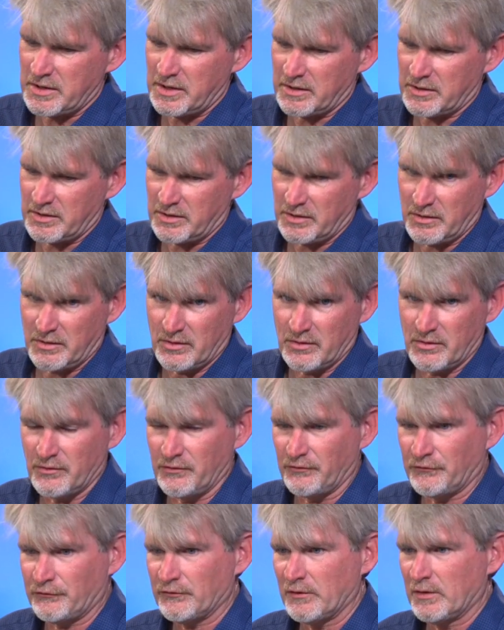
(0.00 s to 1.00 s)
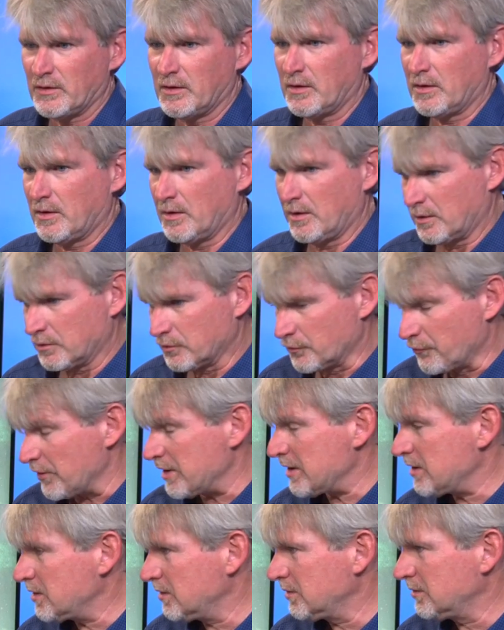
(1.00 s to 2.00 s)
It is
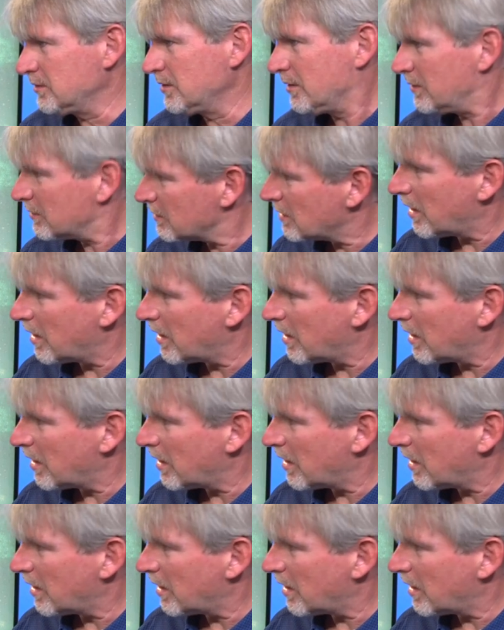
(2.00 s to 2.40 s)
green,